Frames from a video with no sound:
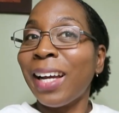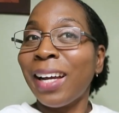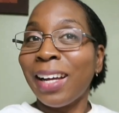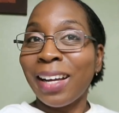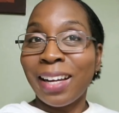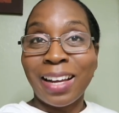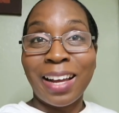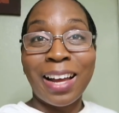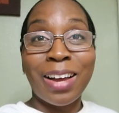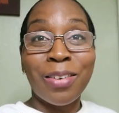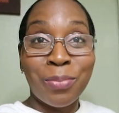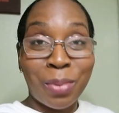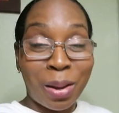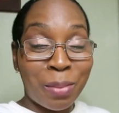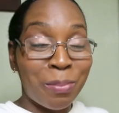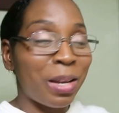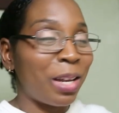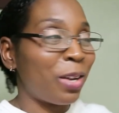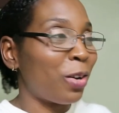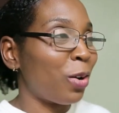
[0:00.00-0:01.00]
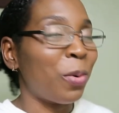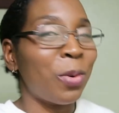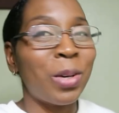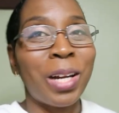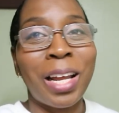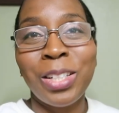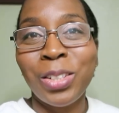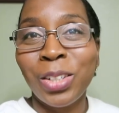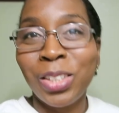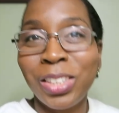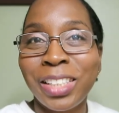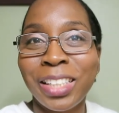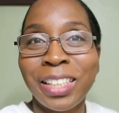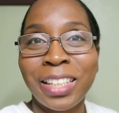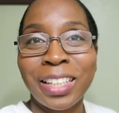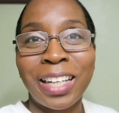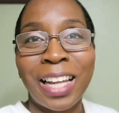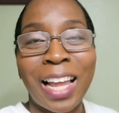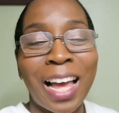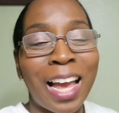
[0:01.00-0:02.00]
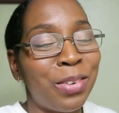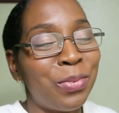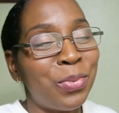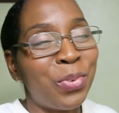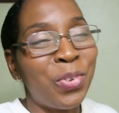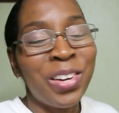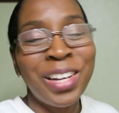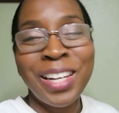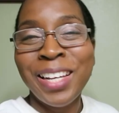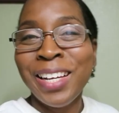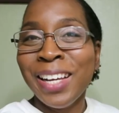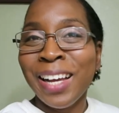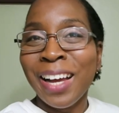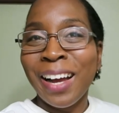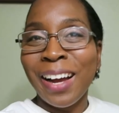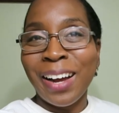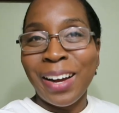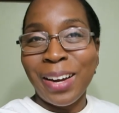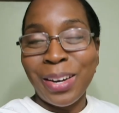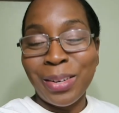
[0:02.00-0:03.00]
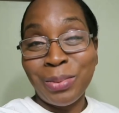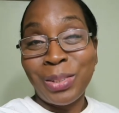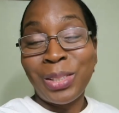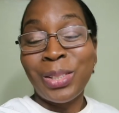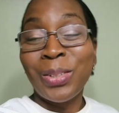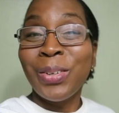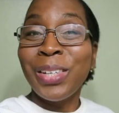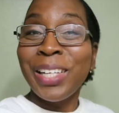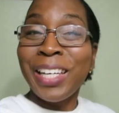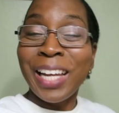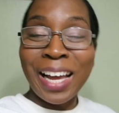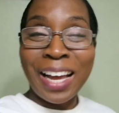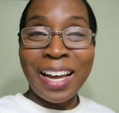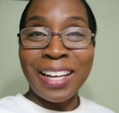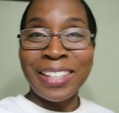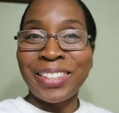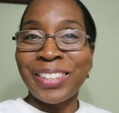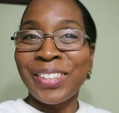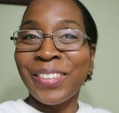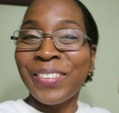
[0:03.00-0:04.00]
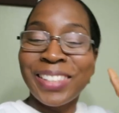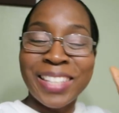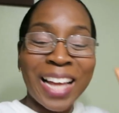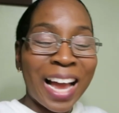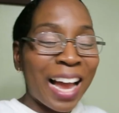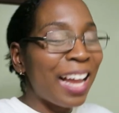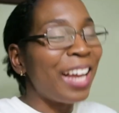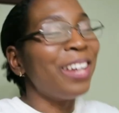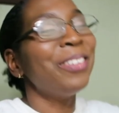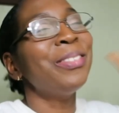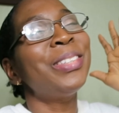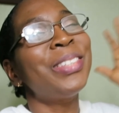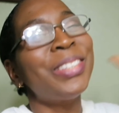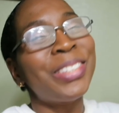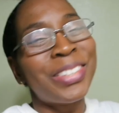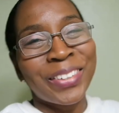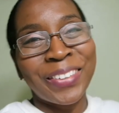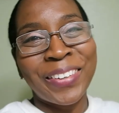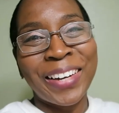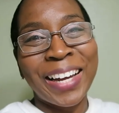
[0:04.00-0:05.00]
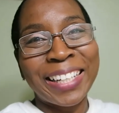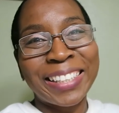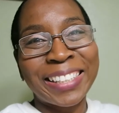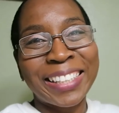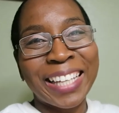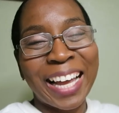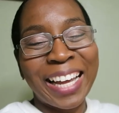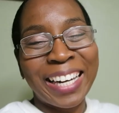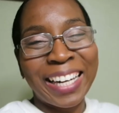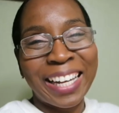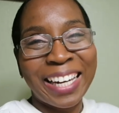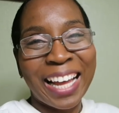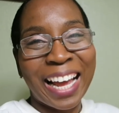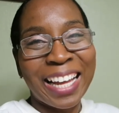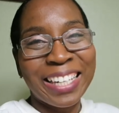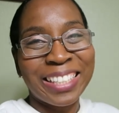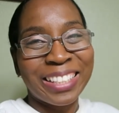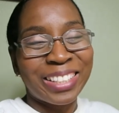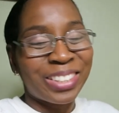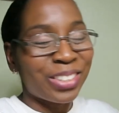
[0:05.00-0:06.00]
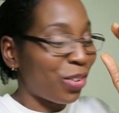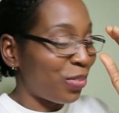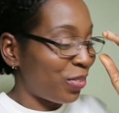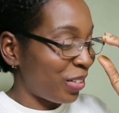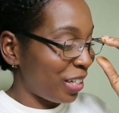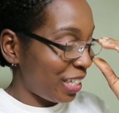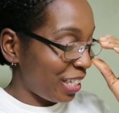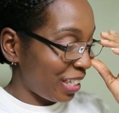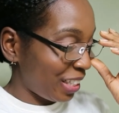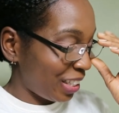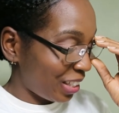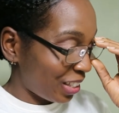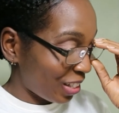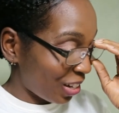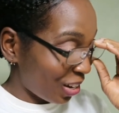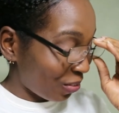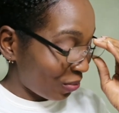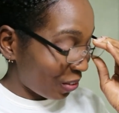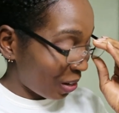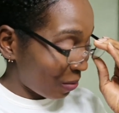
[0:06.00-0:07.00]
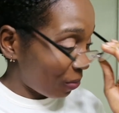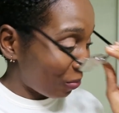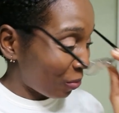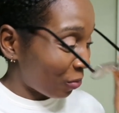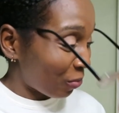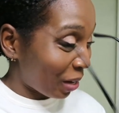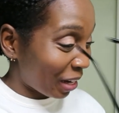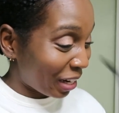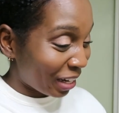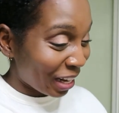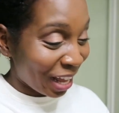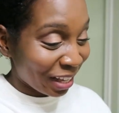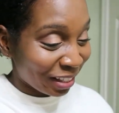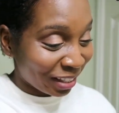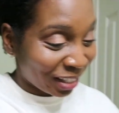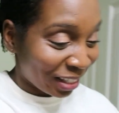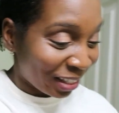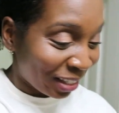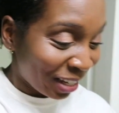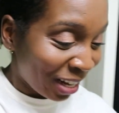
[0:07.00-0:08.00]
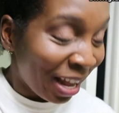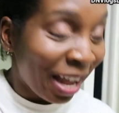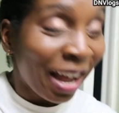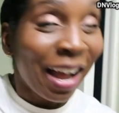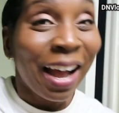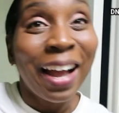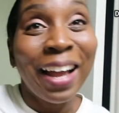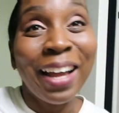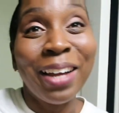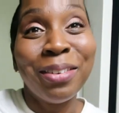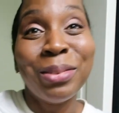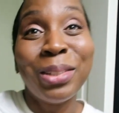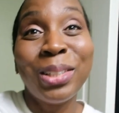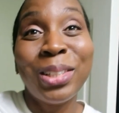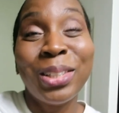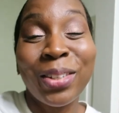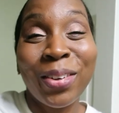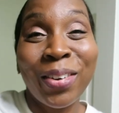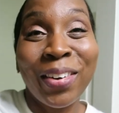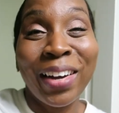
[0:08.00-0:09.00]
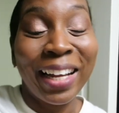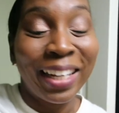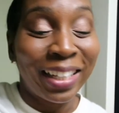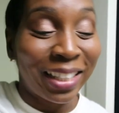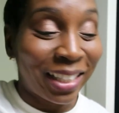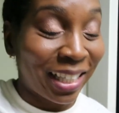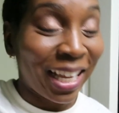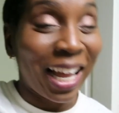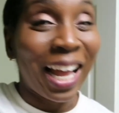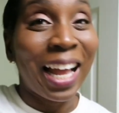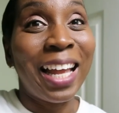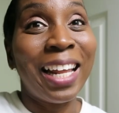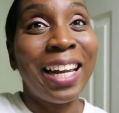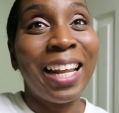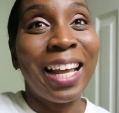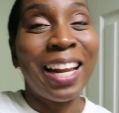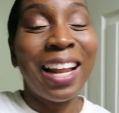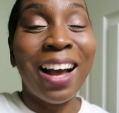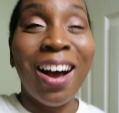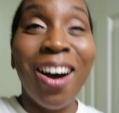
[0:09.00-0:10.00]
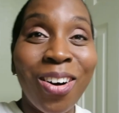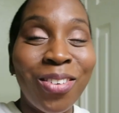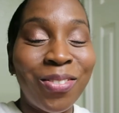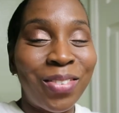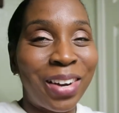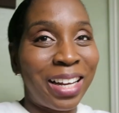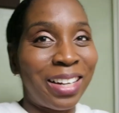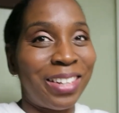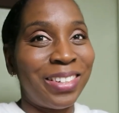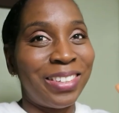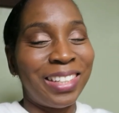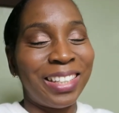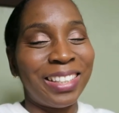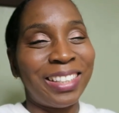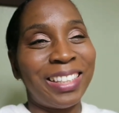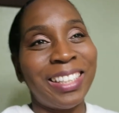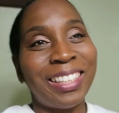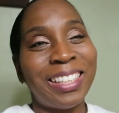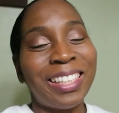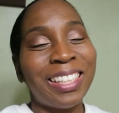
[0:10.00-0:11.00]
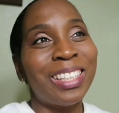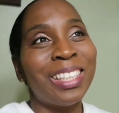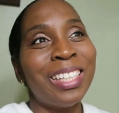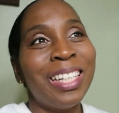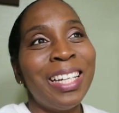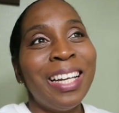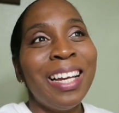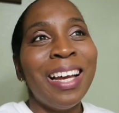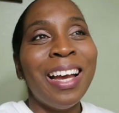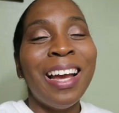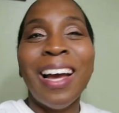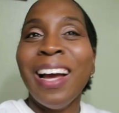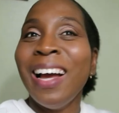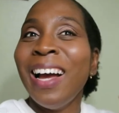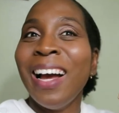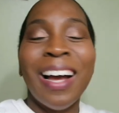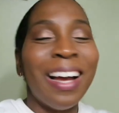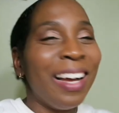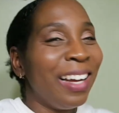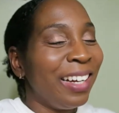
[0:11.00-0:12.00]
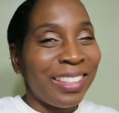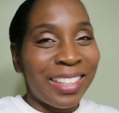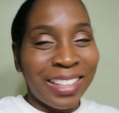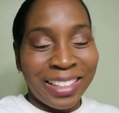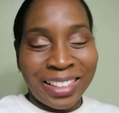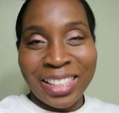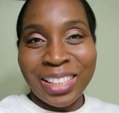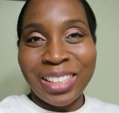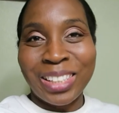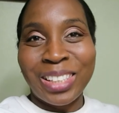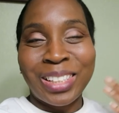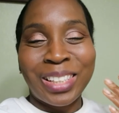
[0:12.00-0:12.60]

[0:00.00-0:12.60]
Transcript: Yeah, I have my makeup on. I just did it live. So I am so excited I discovered this stuff. Let me move my glasses. I am so excited. Oh my goodness, this